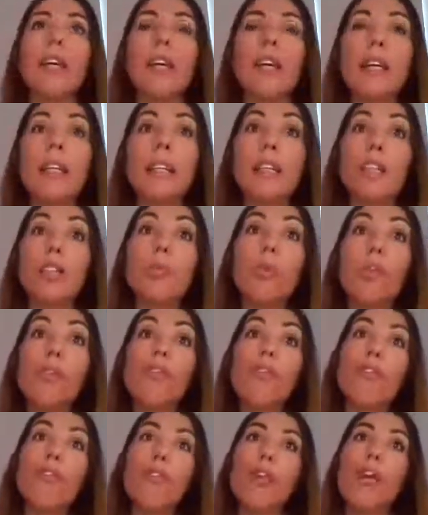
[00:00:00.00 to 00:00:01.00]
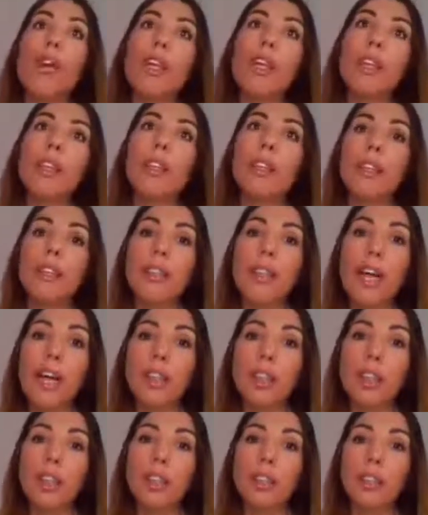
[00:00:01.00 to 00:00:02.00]
is to avoid
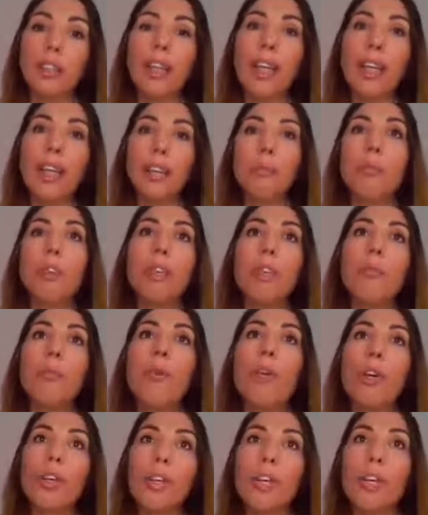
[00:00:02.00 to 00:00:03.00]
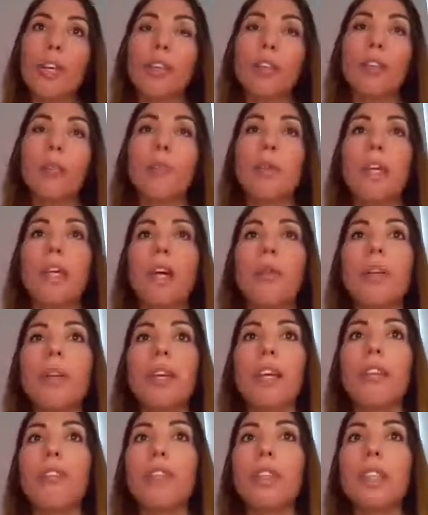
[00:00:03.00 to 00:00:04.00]
that time in the morning to make our
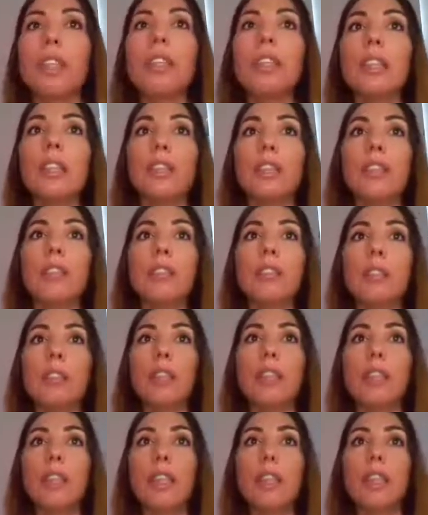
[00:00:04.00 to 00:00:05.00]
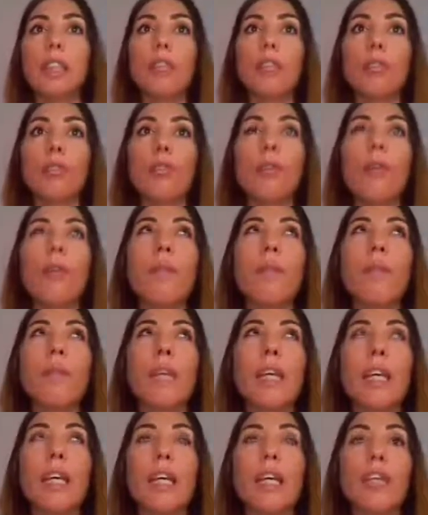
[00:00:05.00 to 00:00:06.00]
life easier, isn't it? So
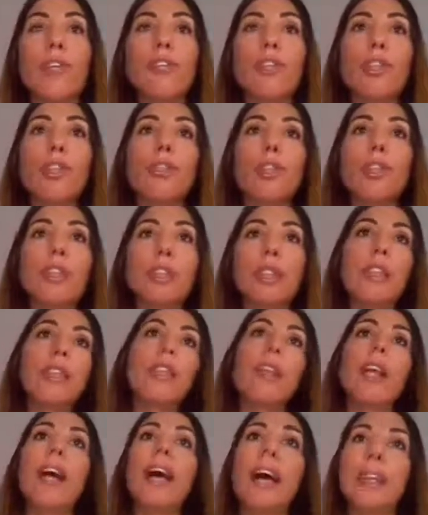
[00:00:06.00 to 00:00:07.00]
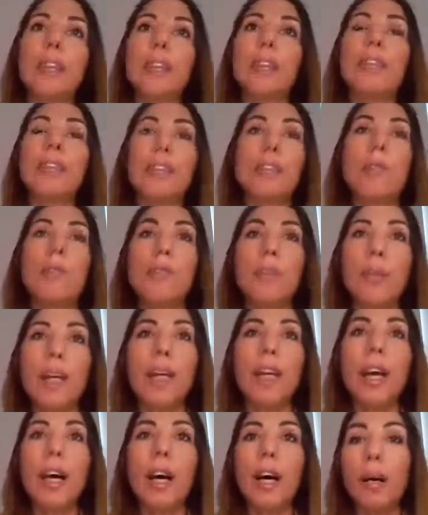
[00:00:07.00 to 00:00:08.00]
if you still add some
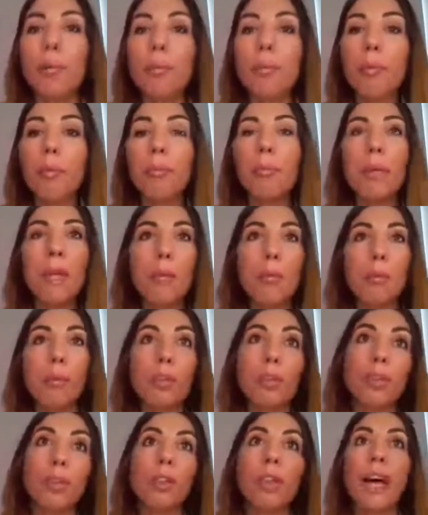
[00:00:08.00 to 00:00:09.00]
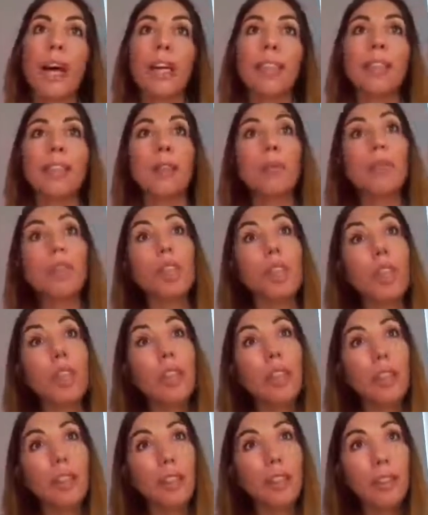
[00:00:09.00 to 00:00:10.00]
makeup, maybe we should add some
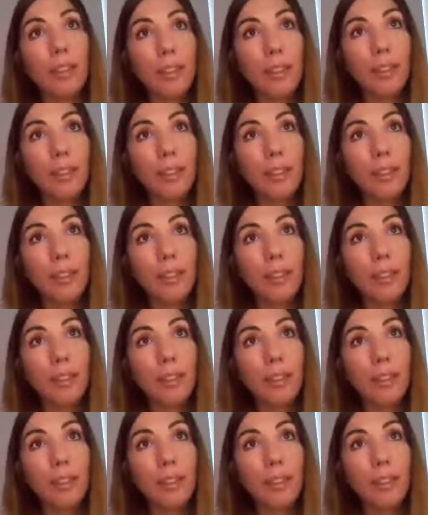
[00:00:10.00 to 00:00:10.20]
shading.